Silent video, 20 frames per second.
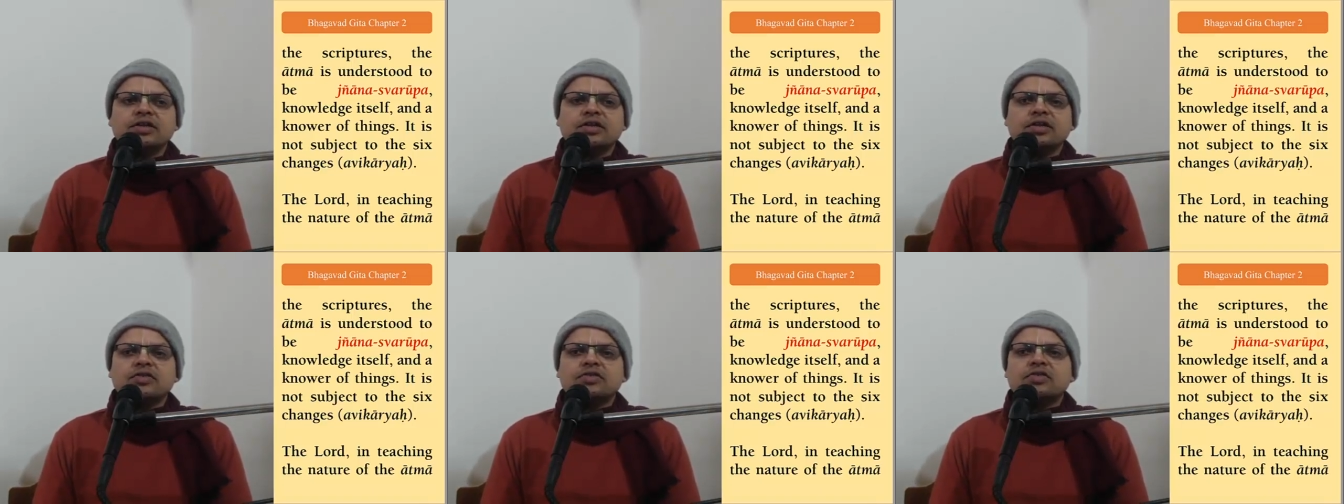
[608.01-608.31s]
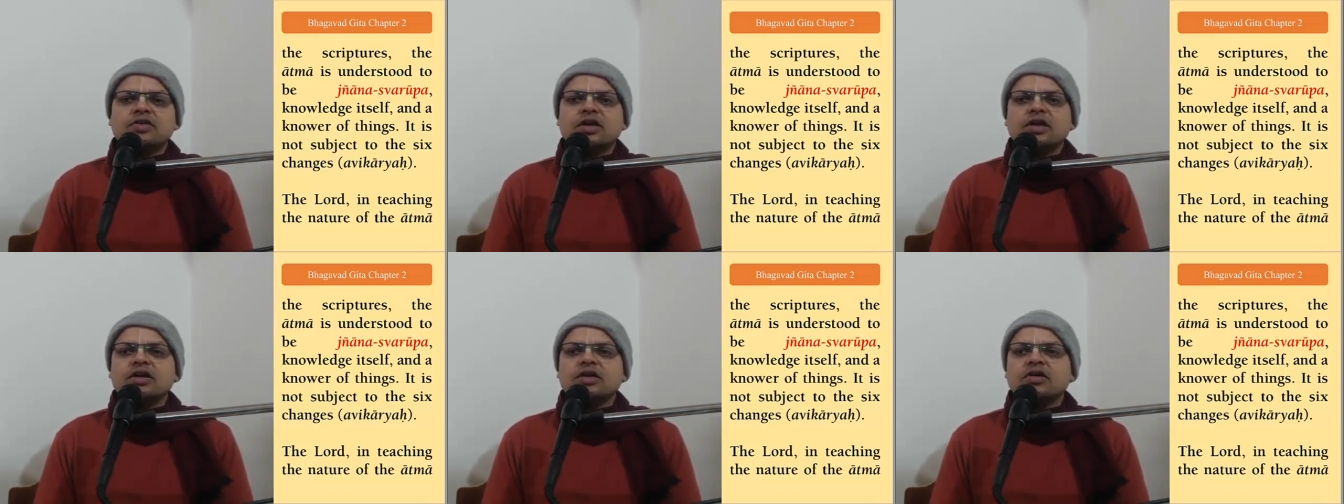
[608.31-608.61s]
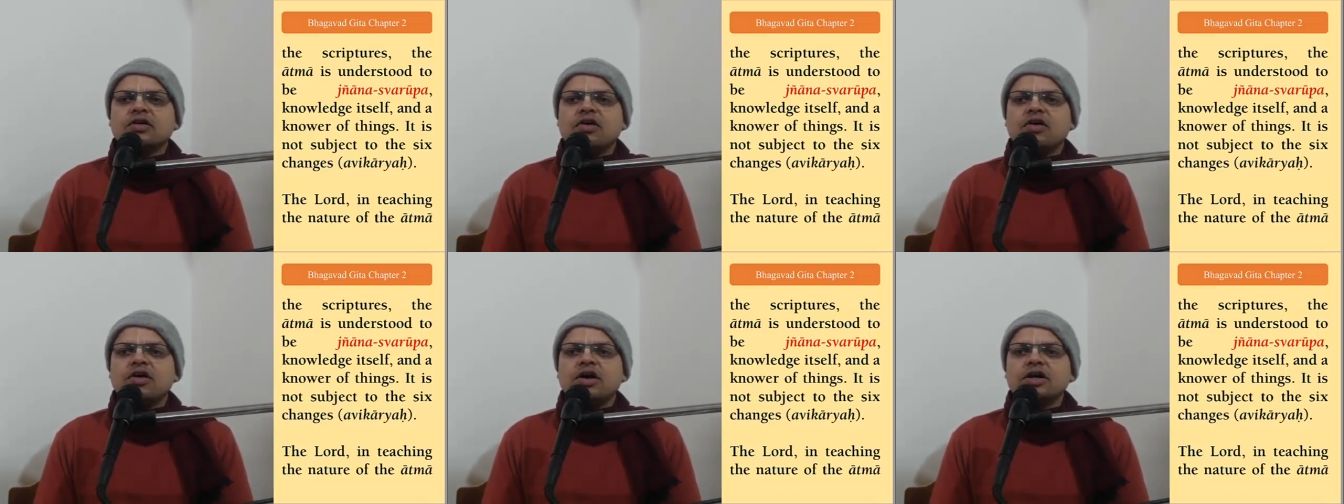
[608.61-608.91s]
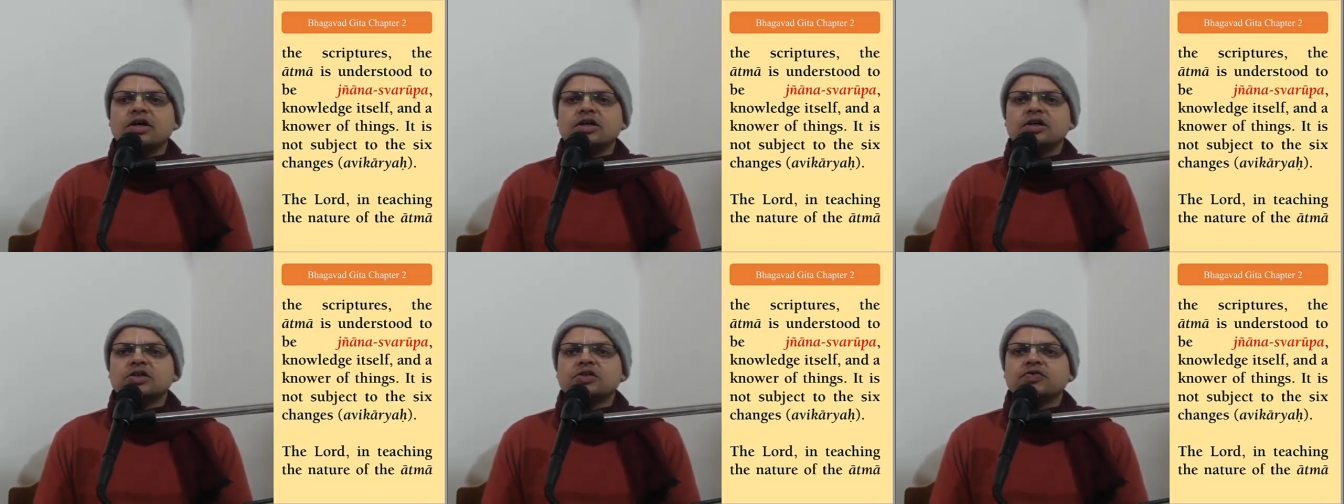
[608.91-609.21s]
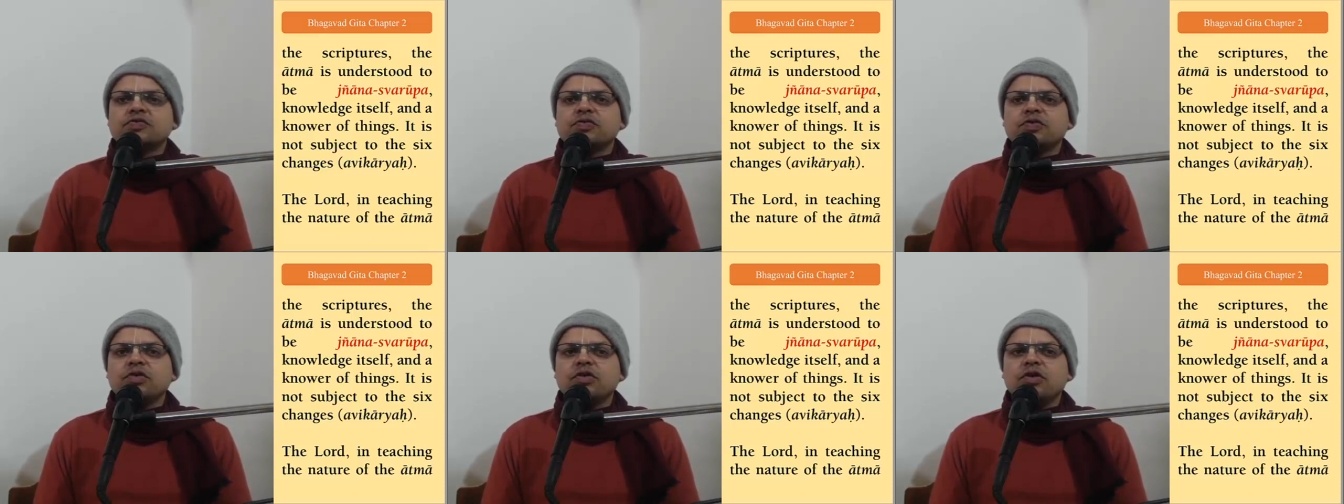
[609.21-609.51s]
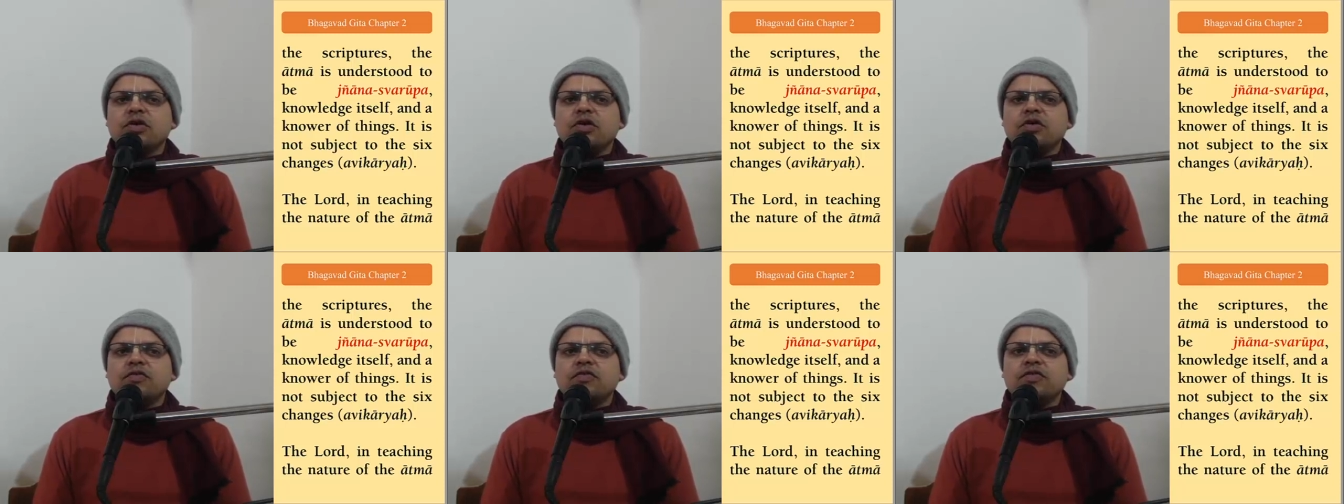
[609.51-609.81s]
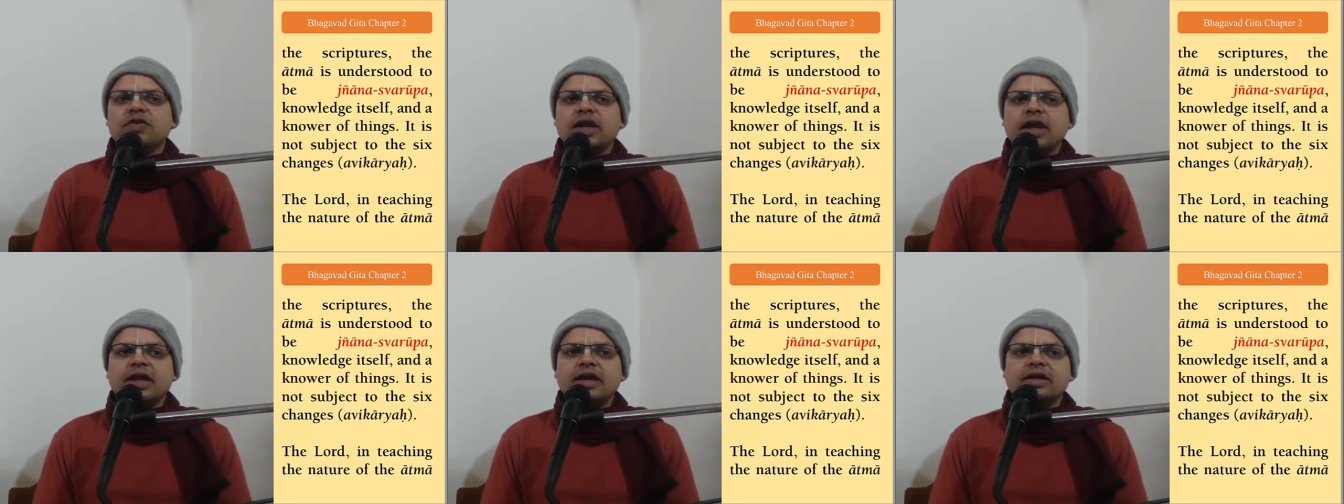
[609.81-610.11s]
the sun god is full of
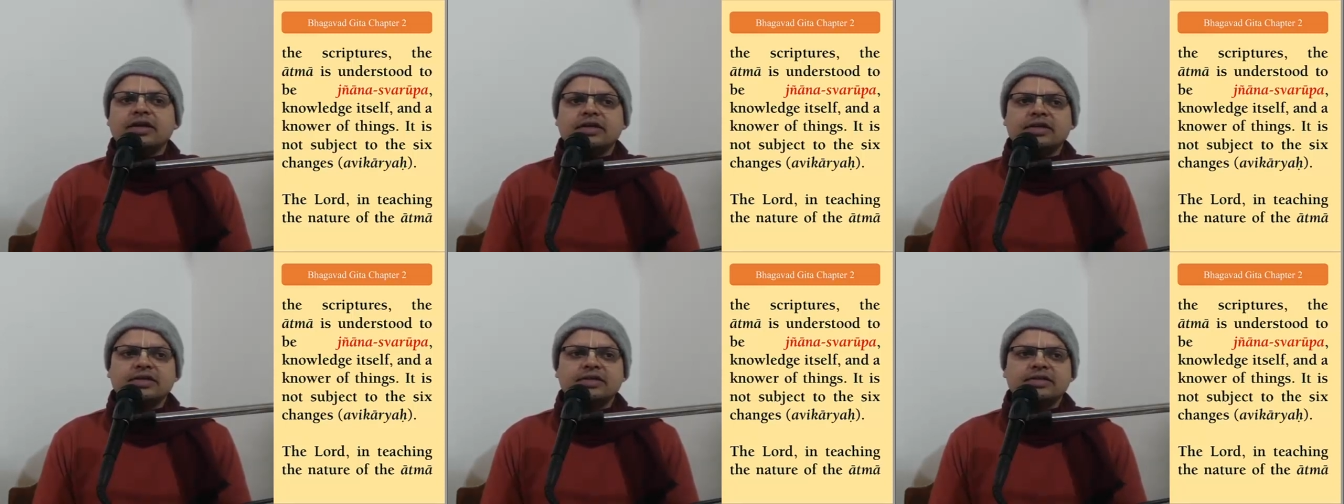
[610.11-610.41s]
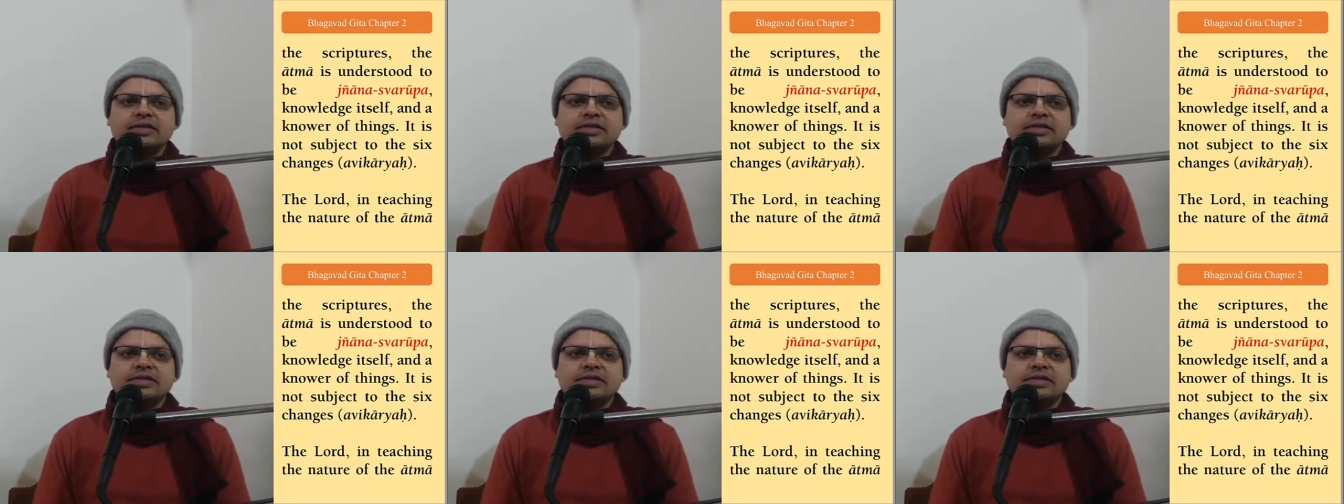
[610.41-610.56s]
light.